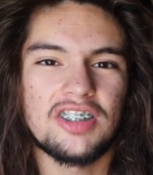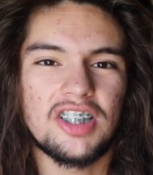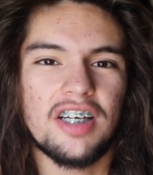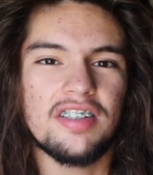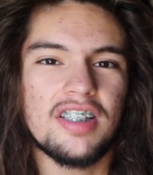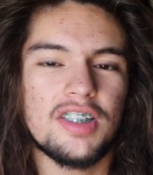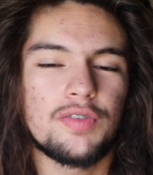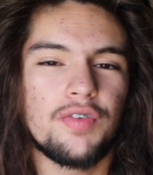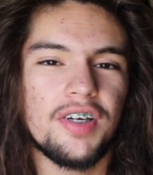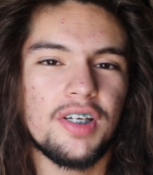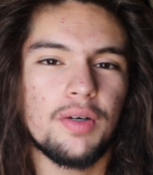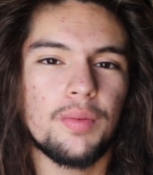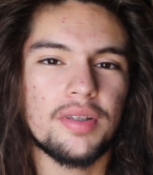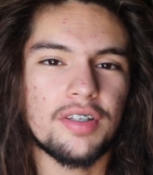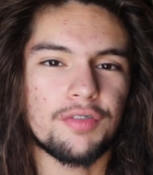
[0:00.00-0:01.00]
Share this
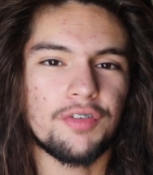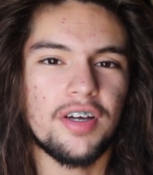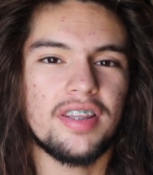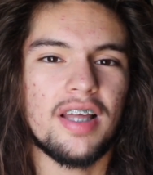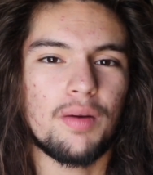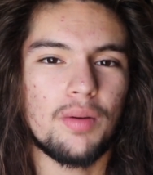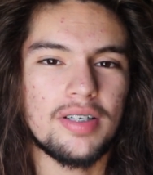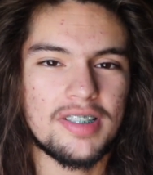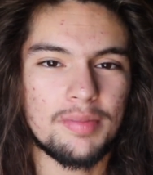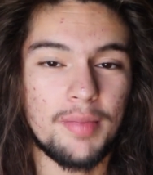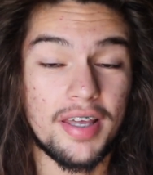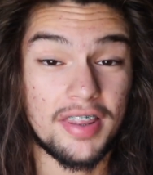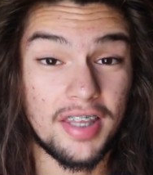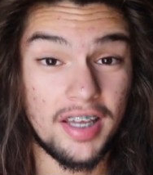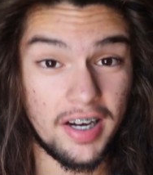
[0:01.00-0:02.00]
video with a friend that wants to
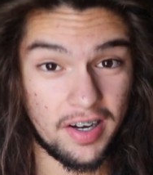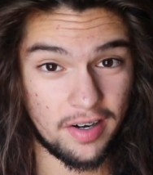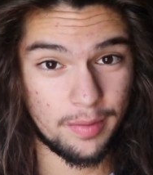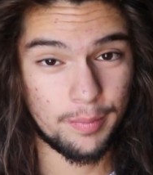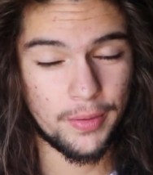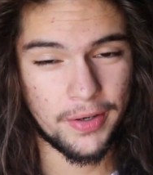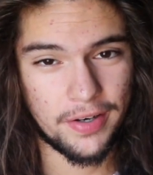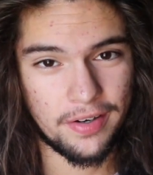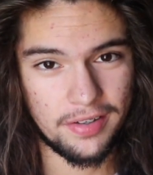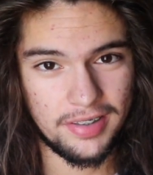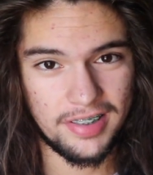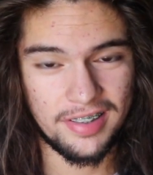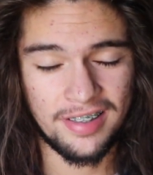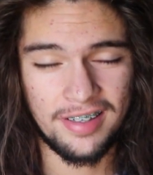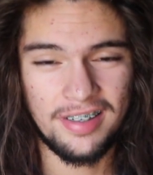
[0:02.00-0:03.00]
make their hair more
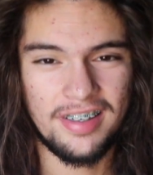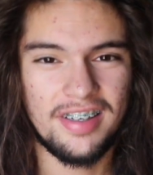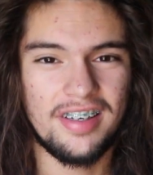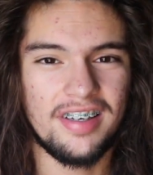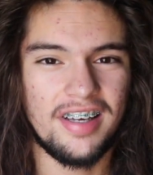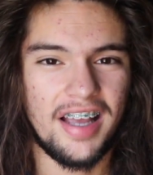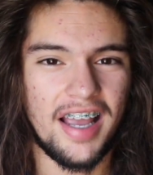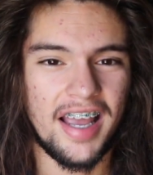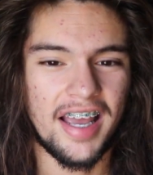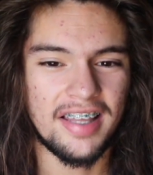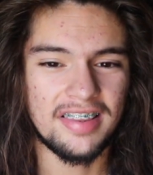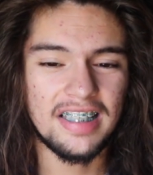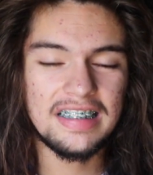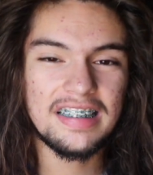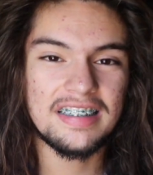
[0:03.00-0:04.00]
curlier. And
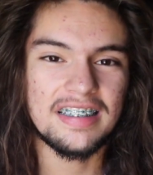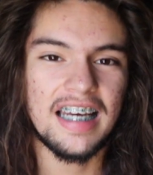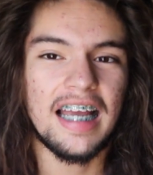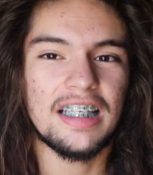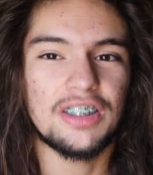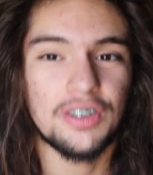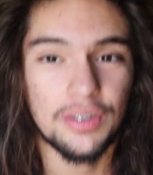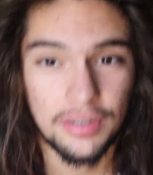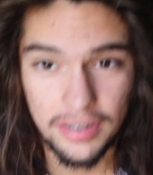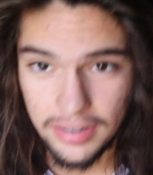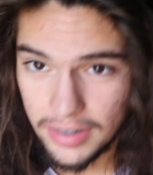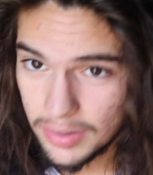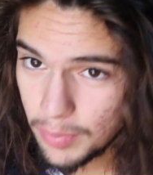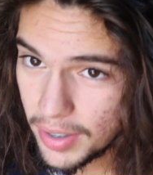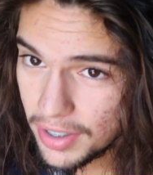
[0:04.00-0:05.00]
this is natural. This
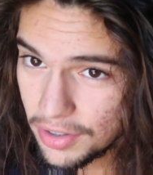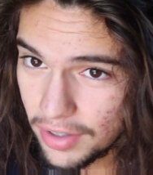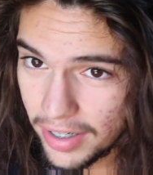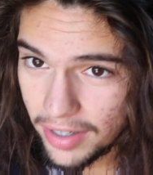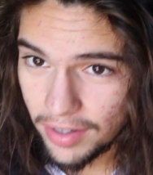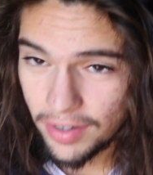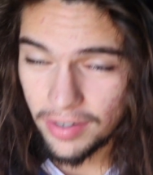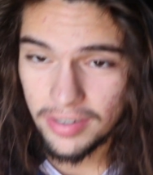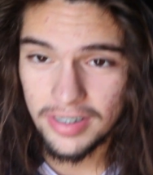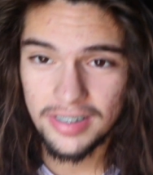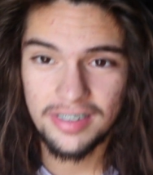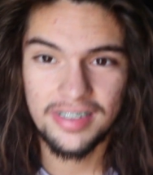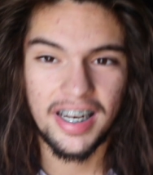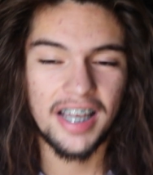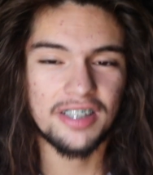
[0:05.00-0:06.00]
is making your hair
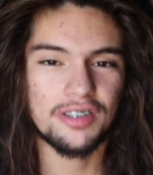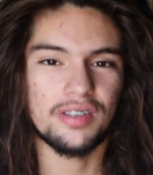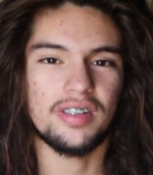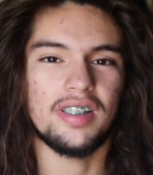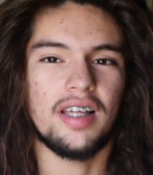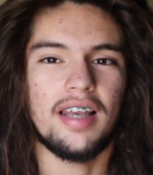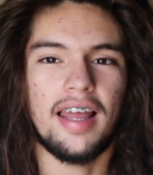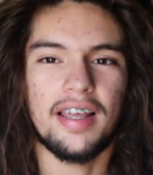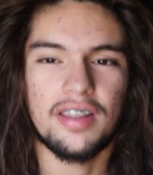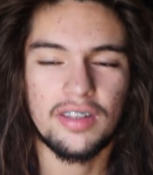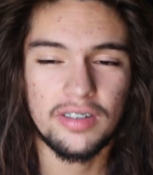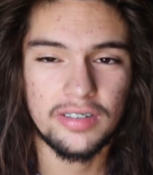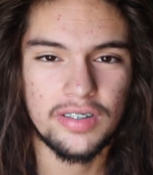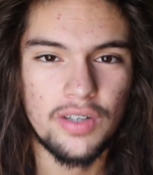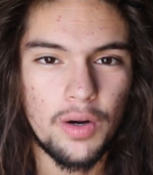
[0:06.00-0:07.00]
curlier naturally. Like,
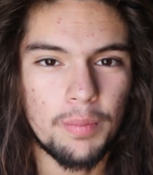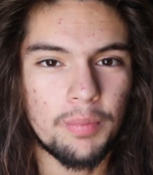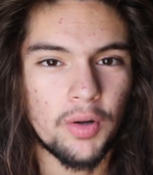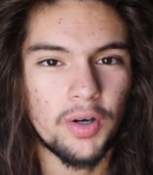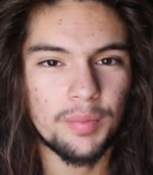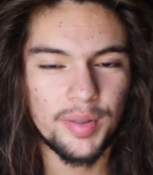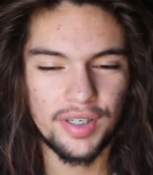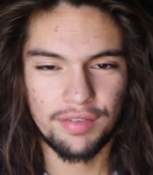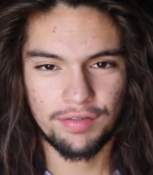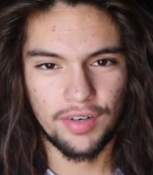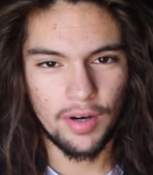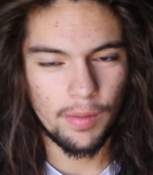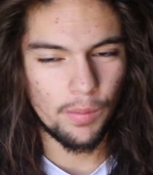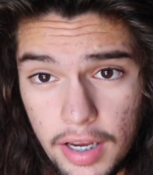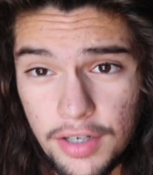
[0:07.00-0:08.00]
there's no perming
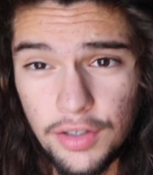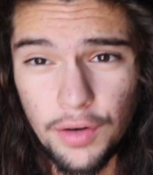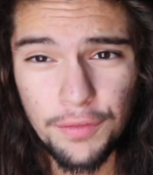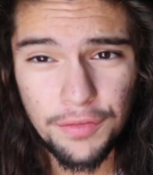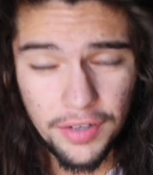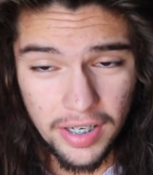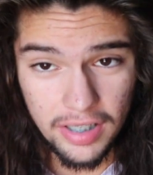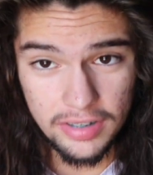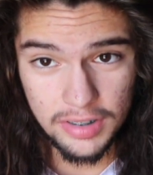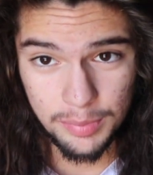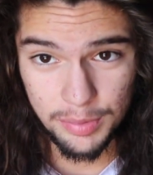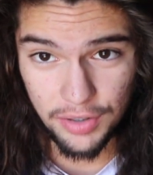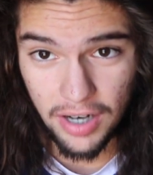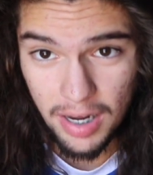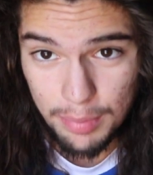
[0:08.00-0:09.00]
involved. And don't forget to
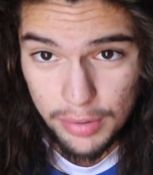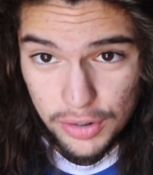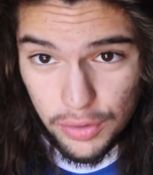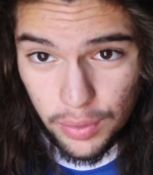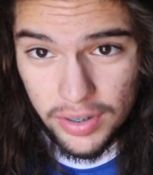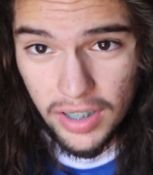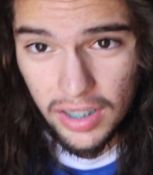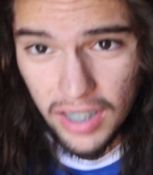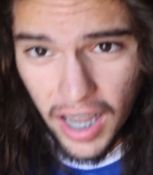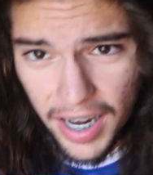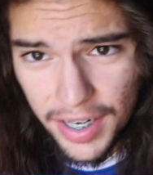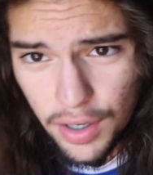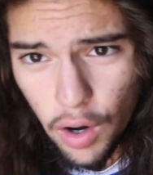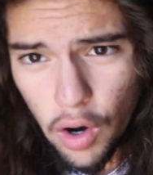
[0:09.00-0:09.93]
subscribe and join the Lion